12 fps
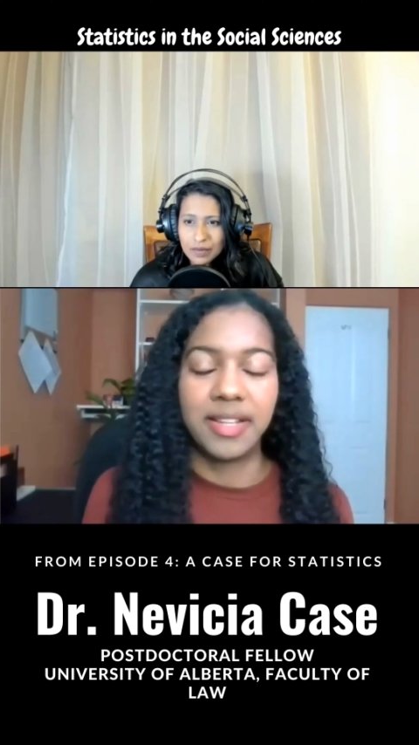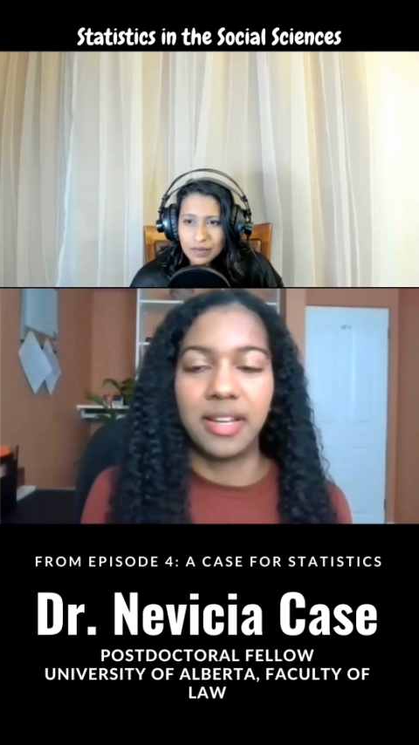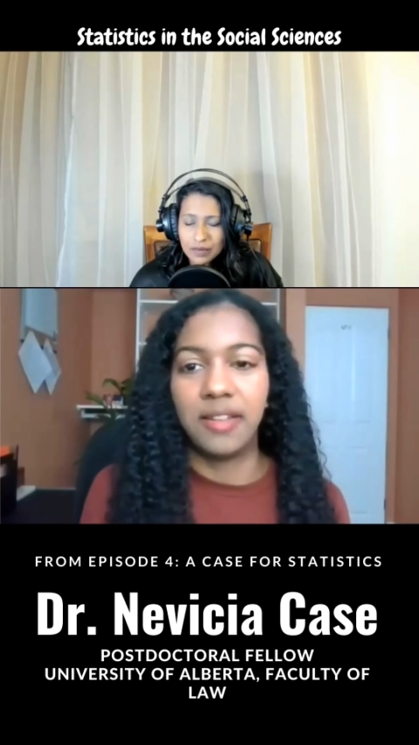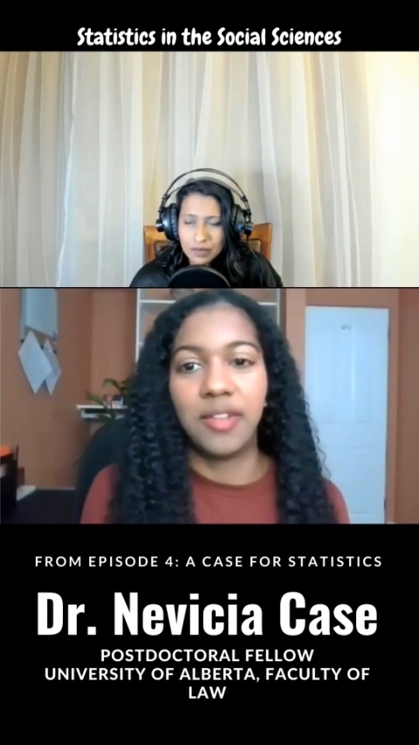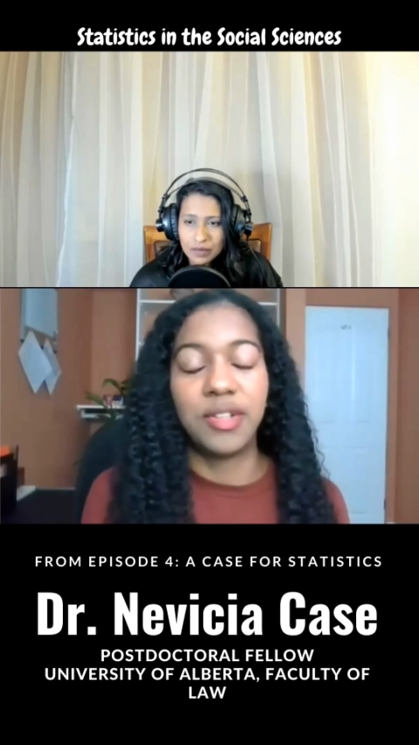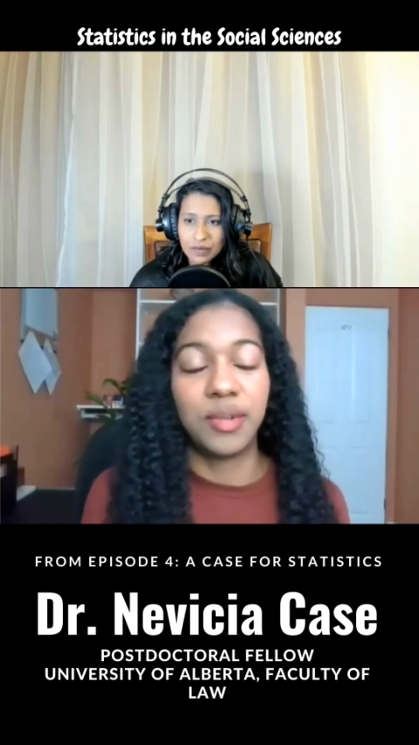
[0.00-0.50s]
and
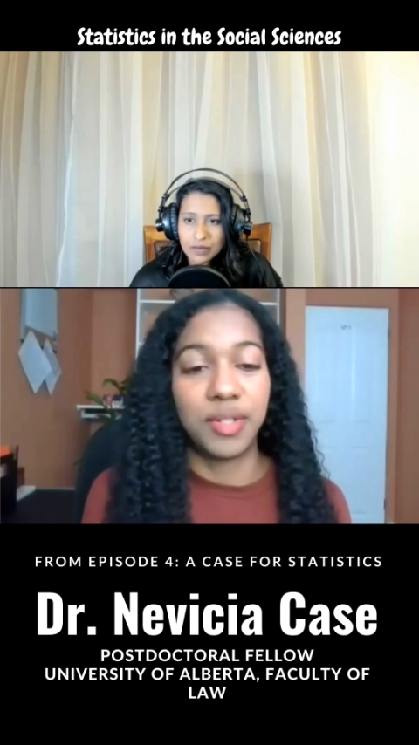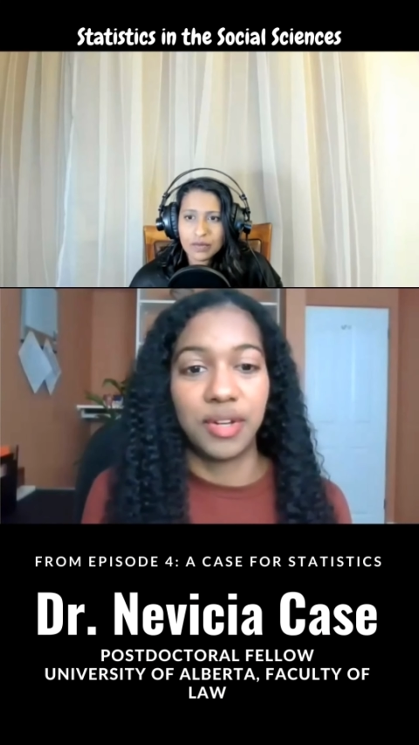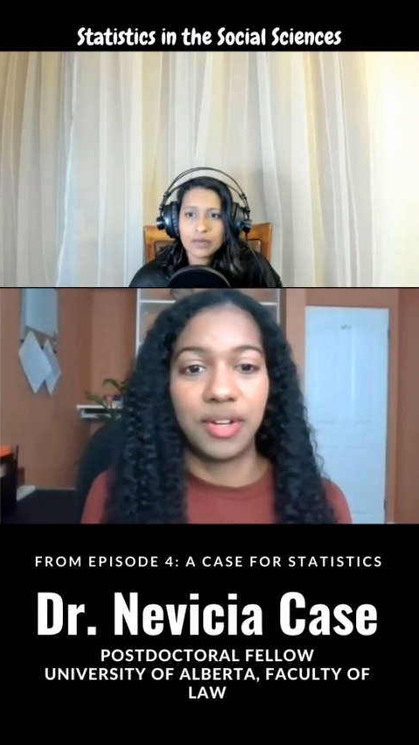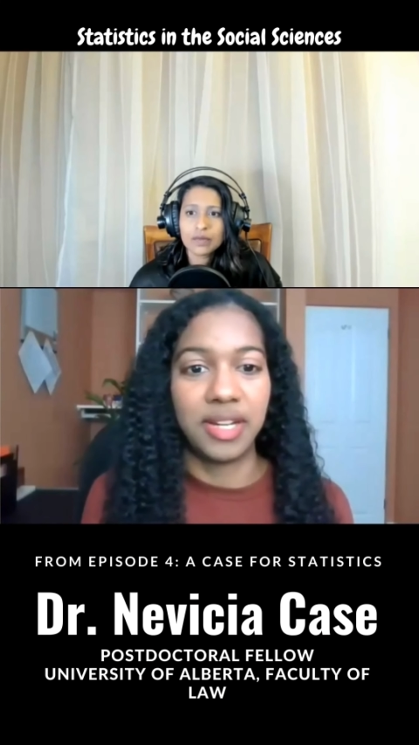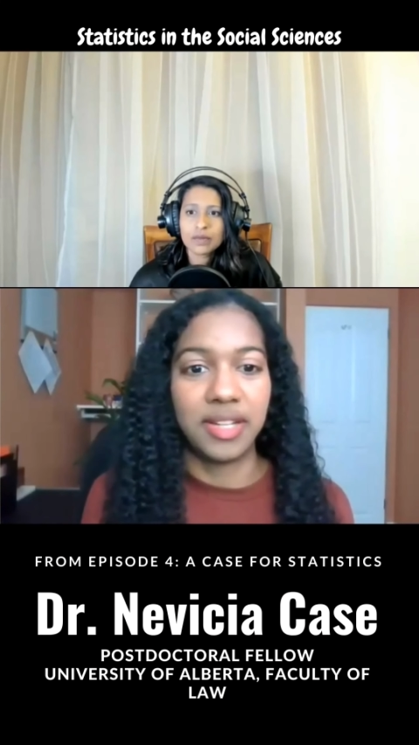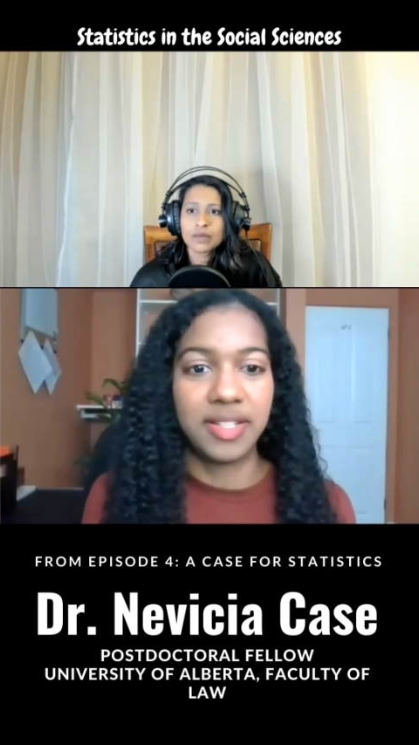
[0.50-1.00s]
even to a
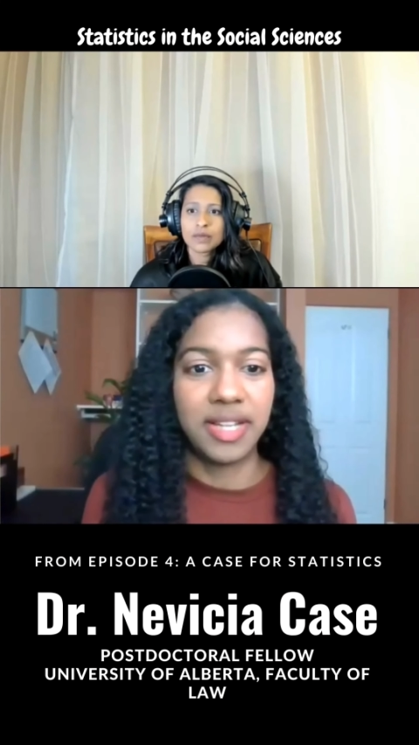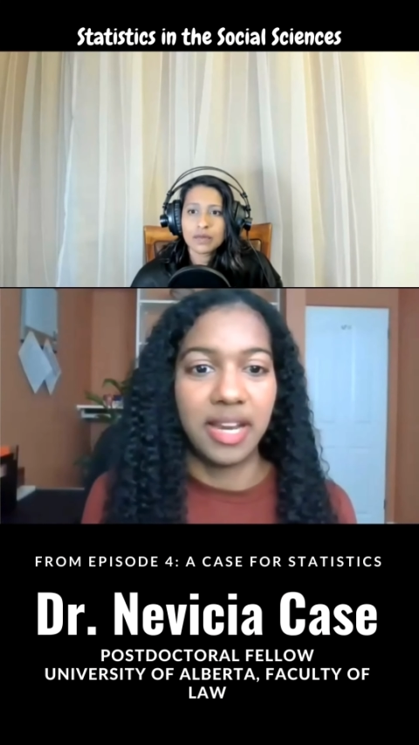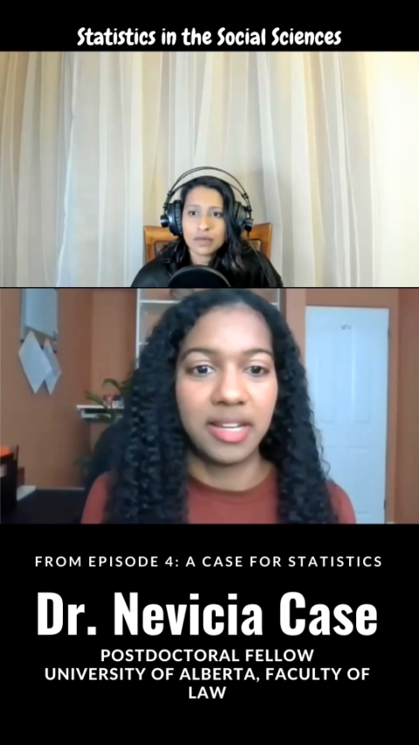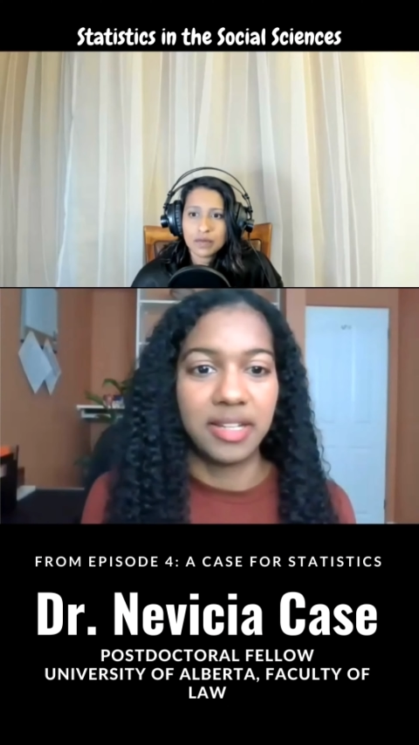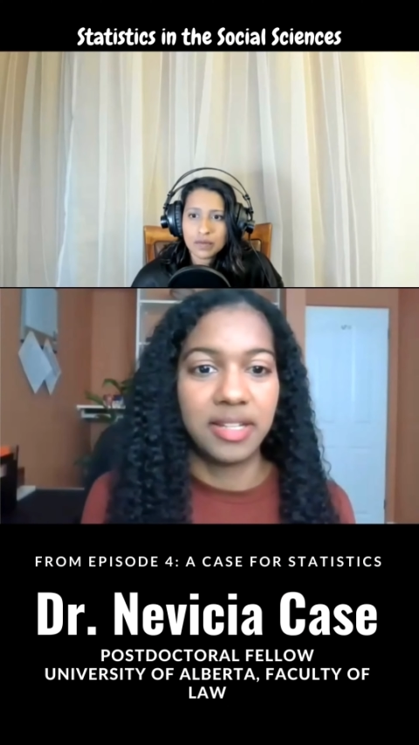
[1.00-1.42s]
certain extent,